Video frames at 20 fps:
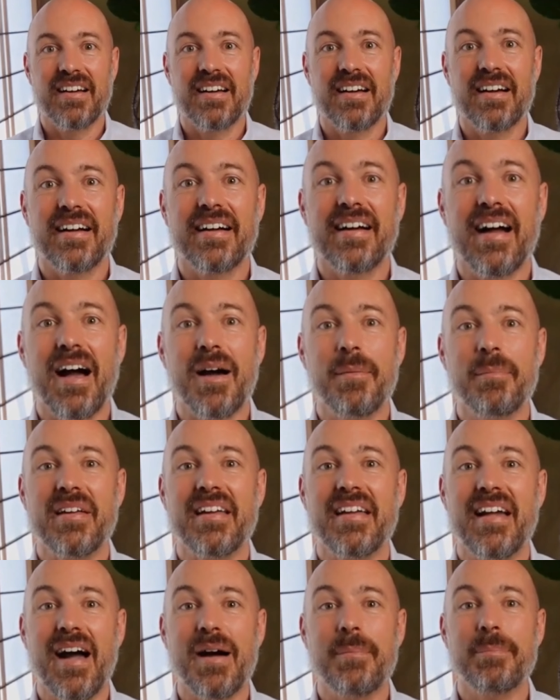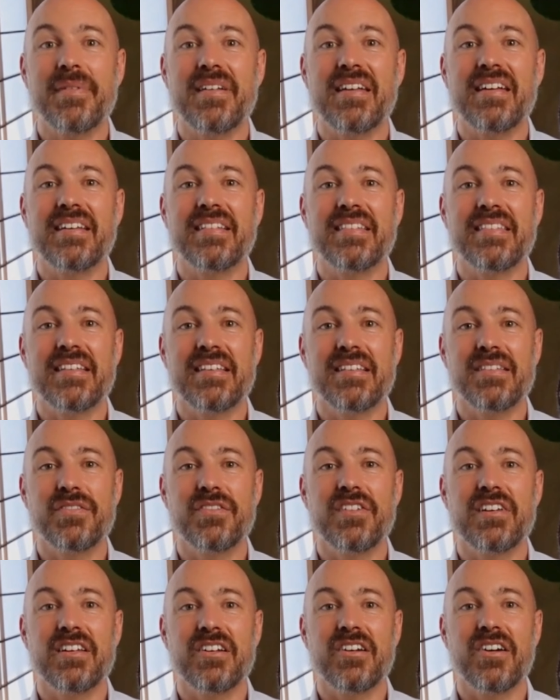Coming up in this
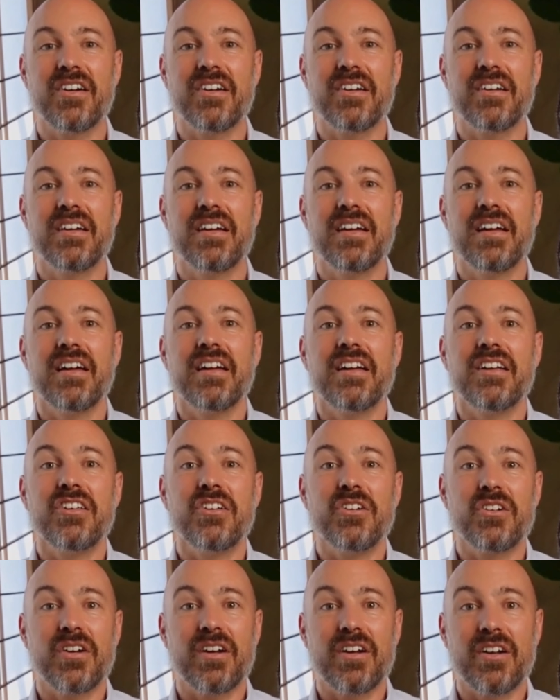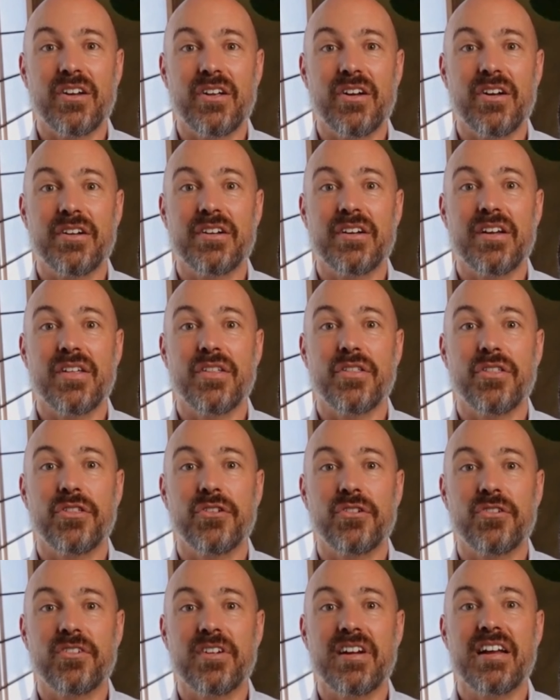video, you're going to learn
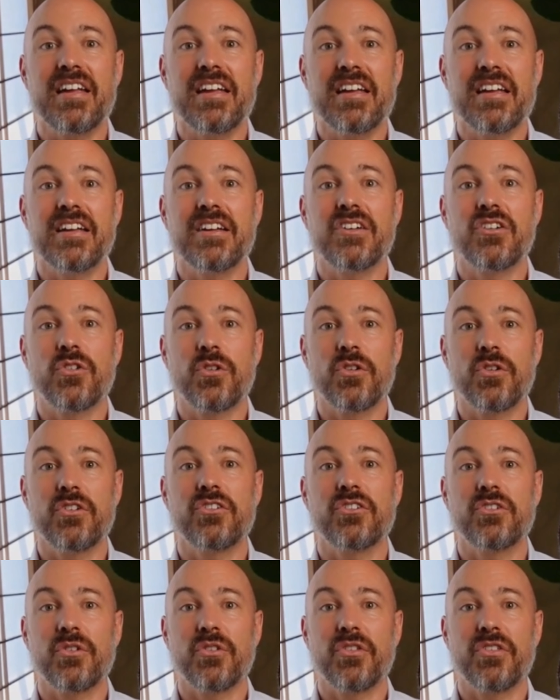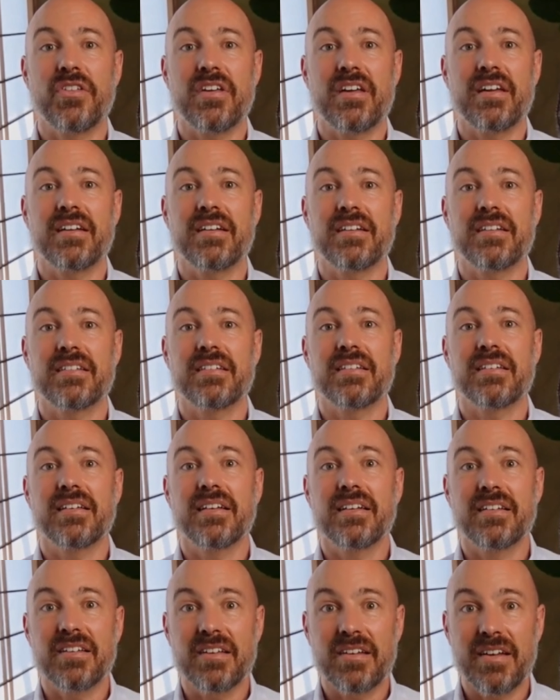3 crucial things
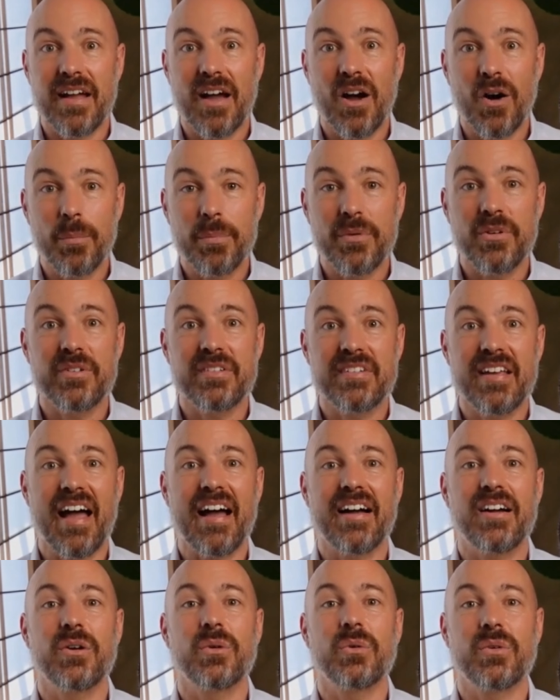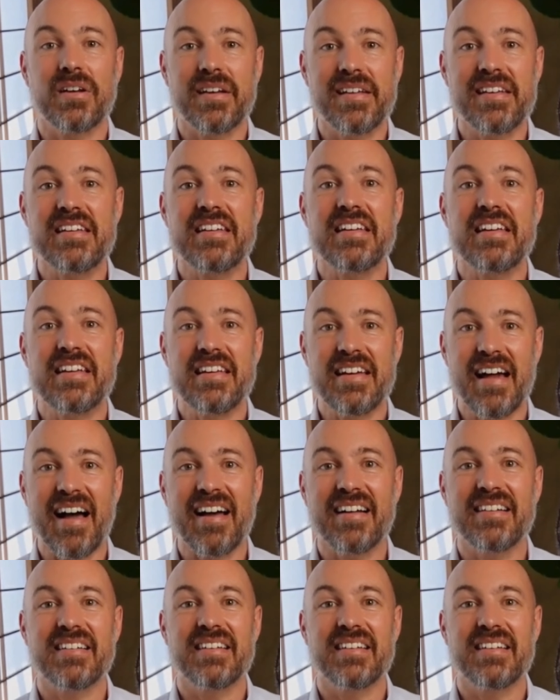to help you tackle leaky gut.